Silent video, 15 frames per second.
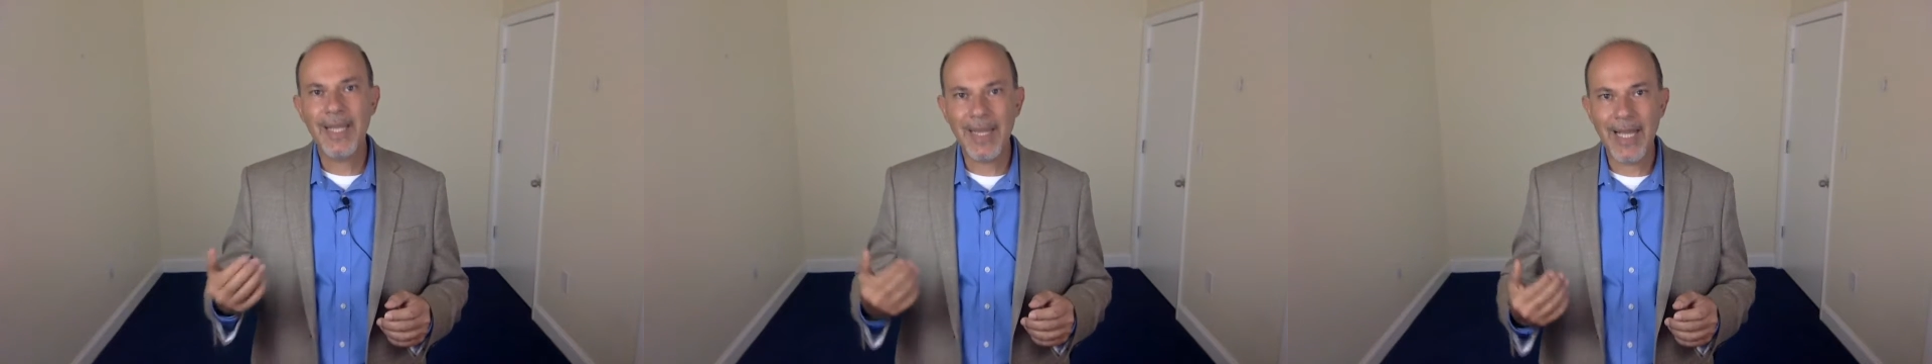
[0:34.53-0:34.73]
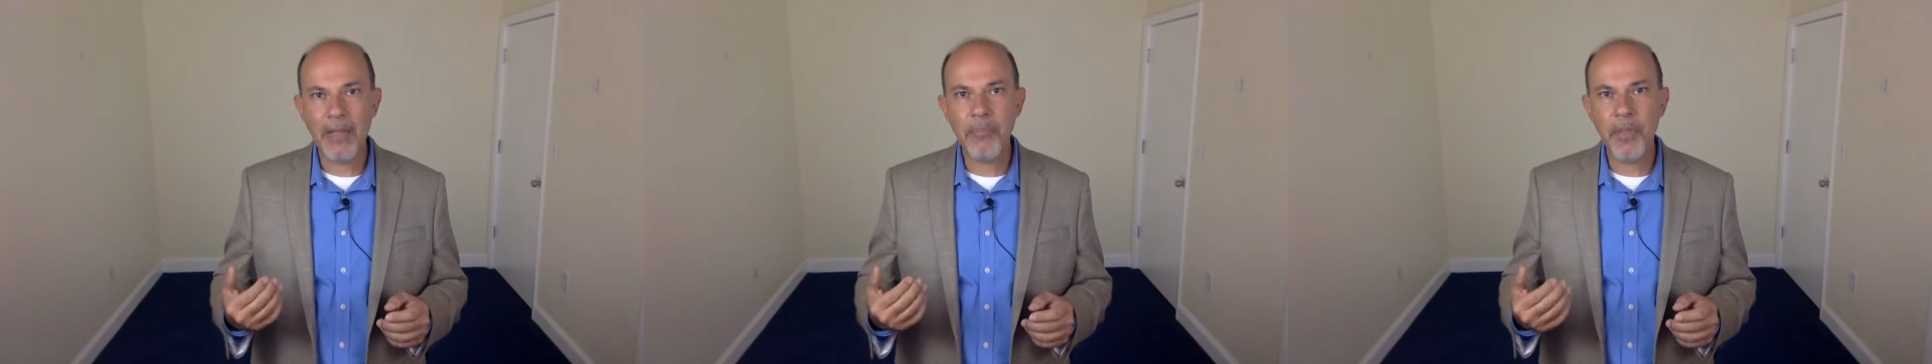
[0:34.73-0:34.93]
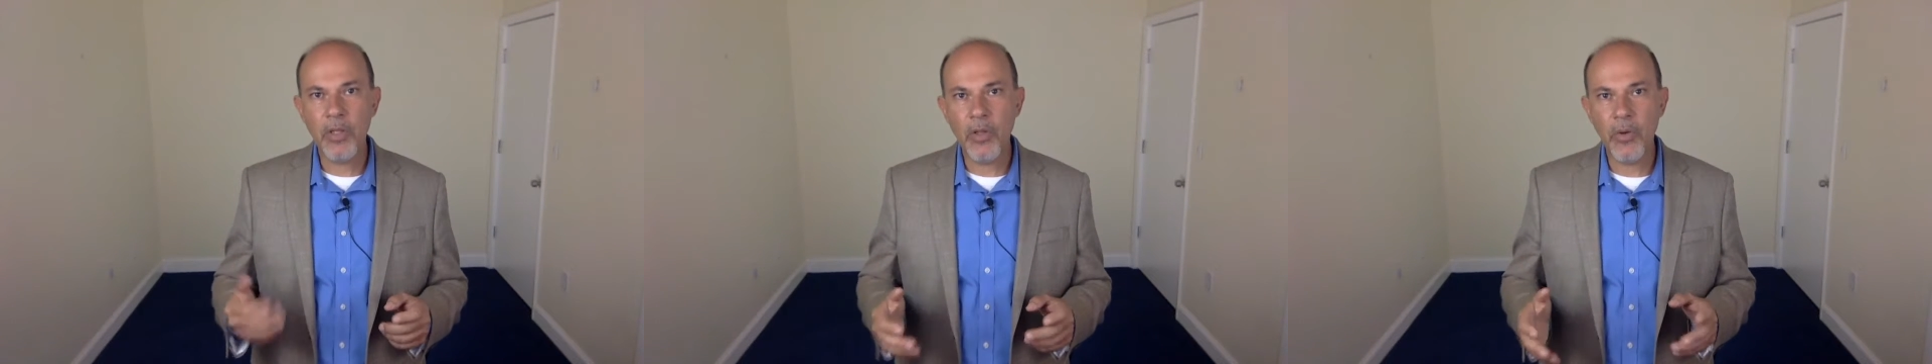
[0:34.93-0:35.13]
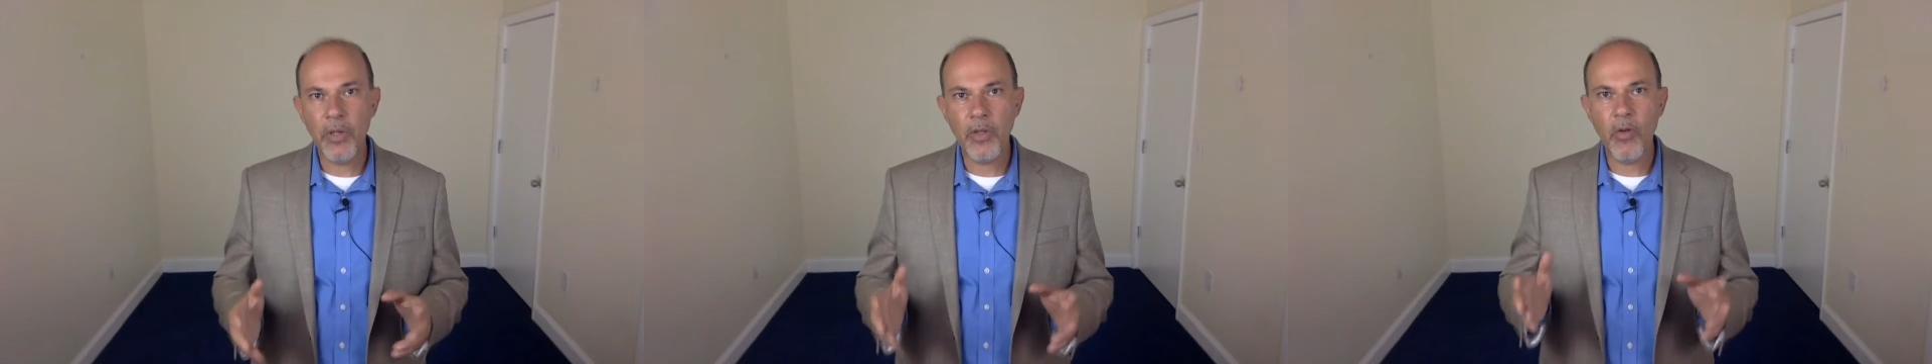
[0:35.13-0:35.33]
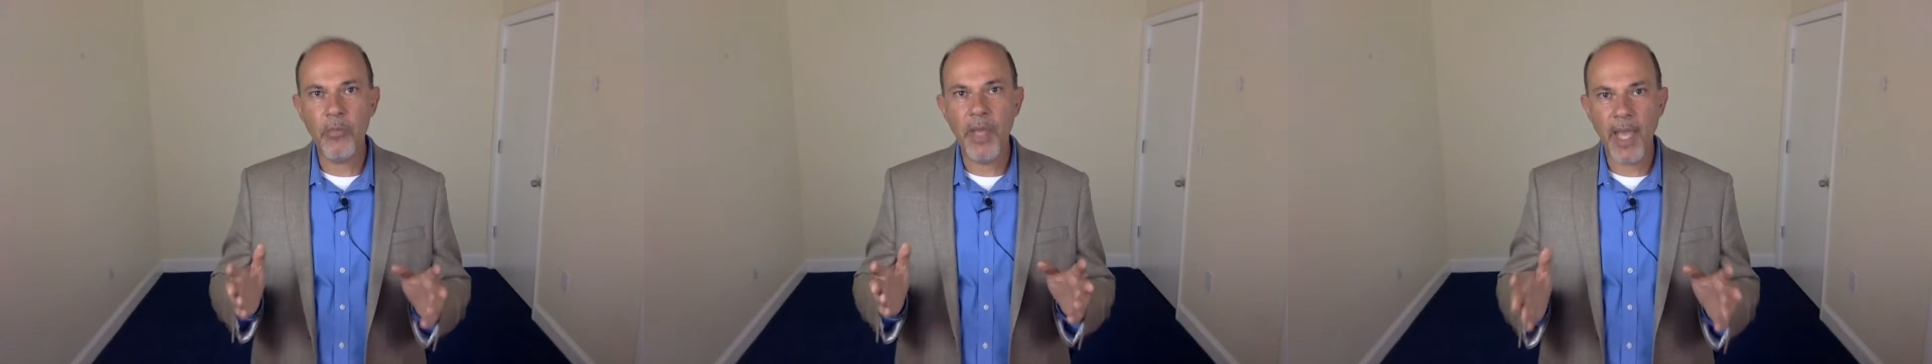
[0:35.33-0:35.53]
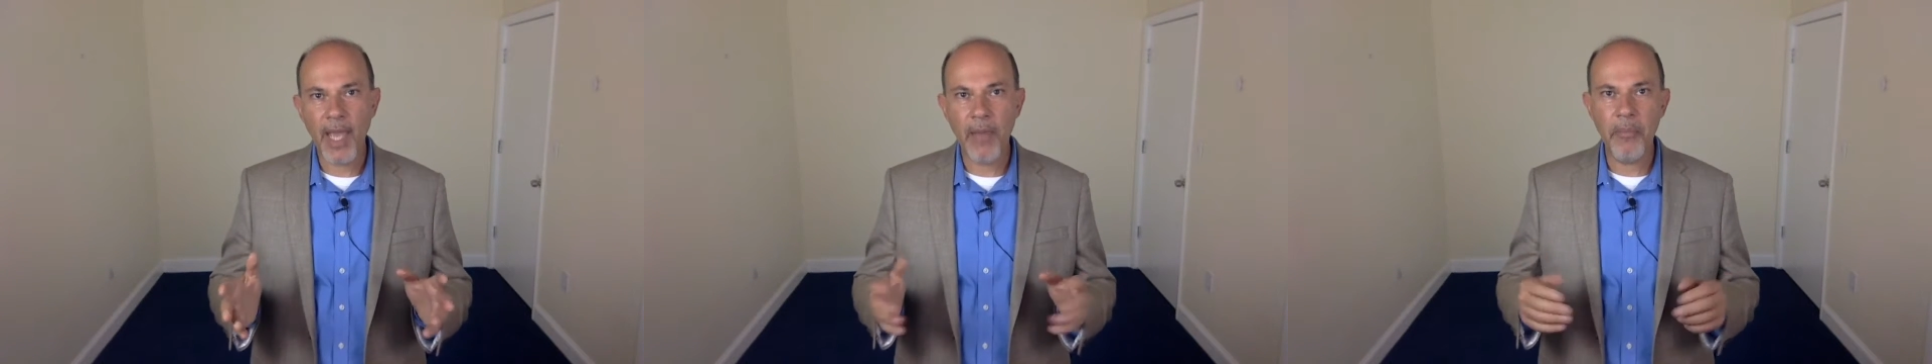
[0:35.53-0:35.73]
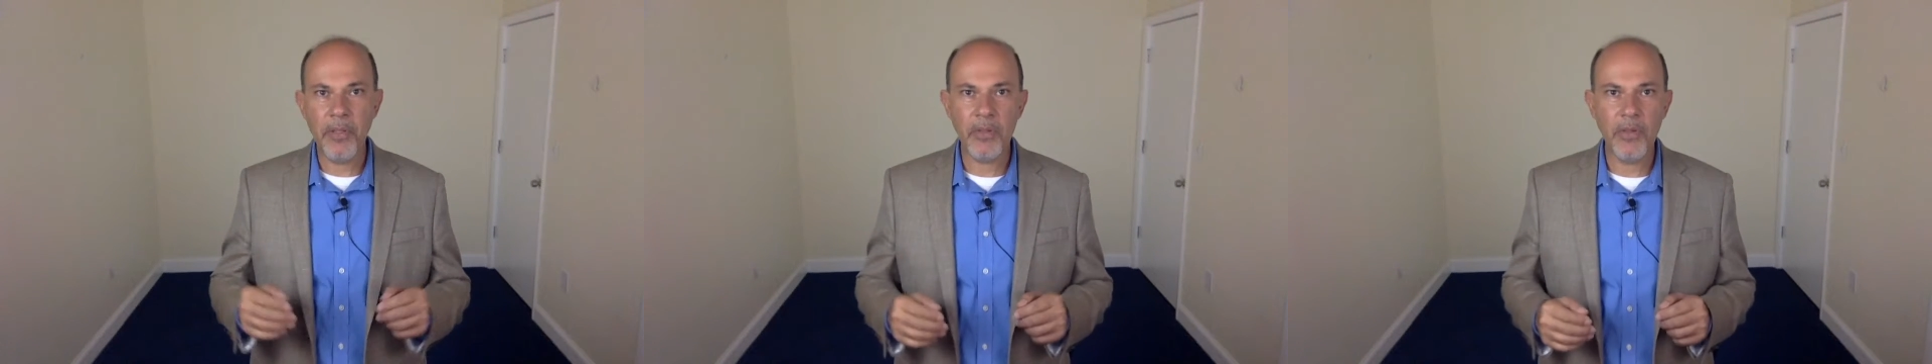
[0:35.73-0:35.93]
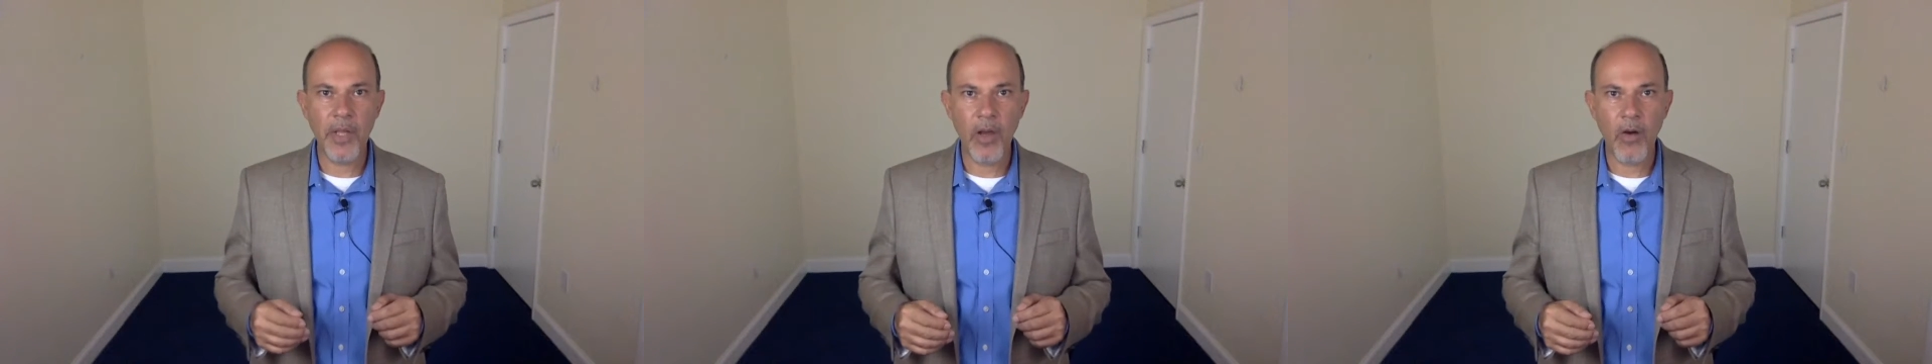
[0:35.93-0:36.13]
let me know and I'll be happy
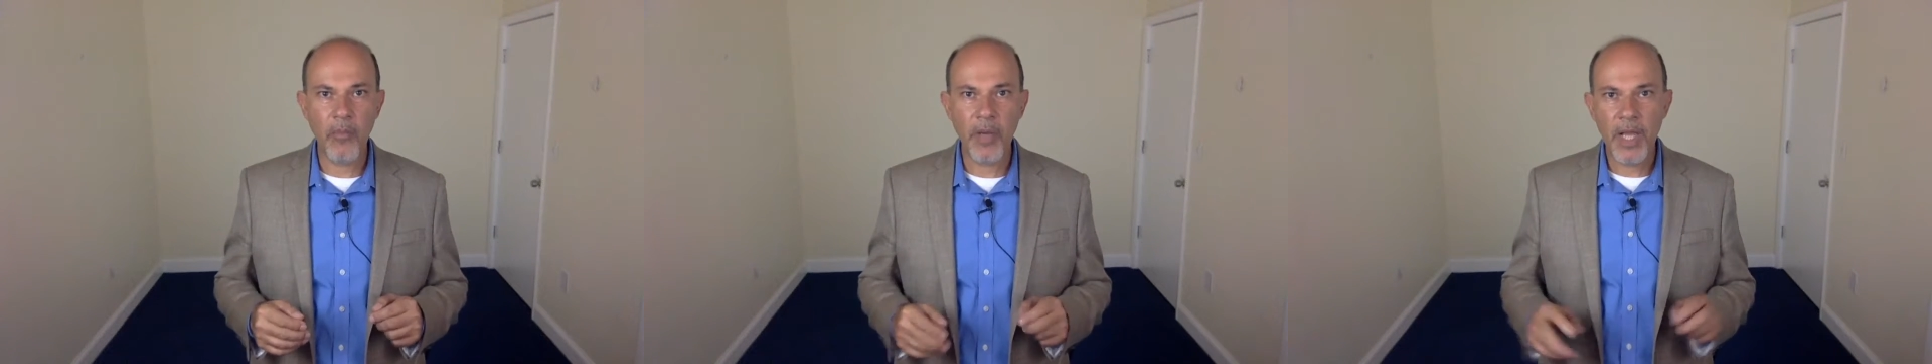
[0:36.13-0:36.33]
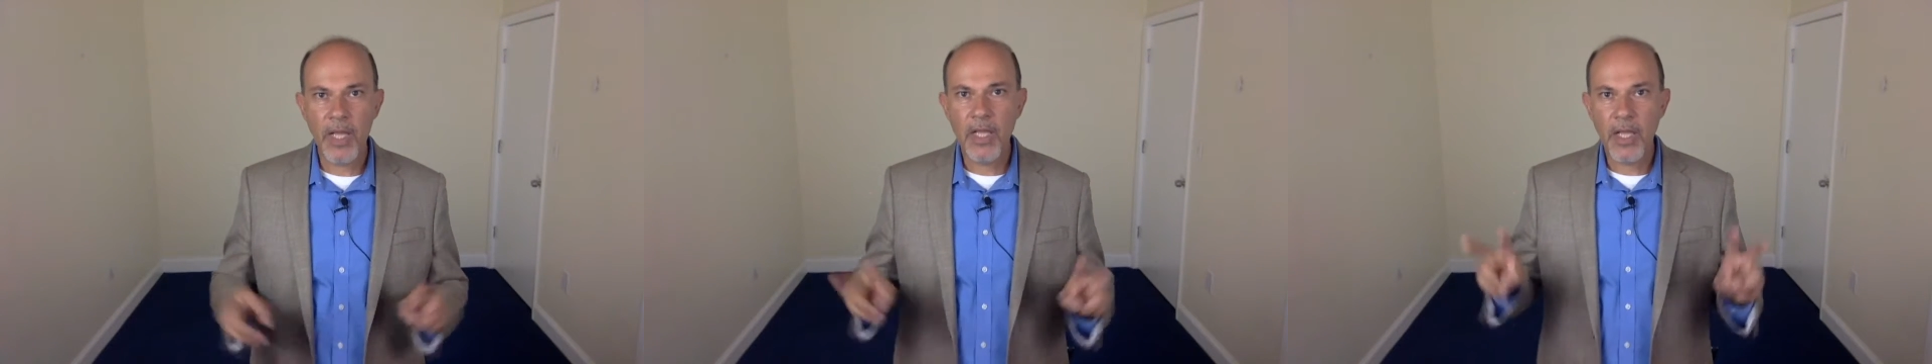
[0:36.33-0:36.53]
to help.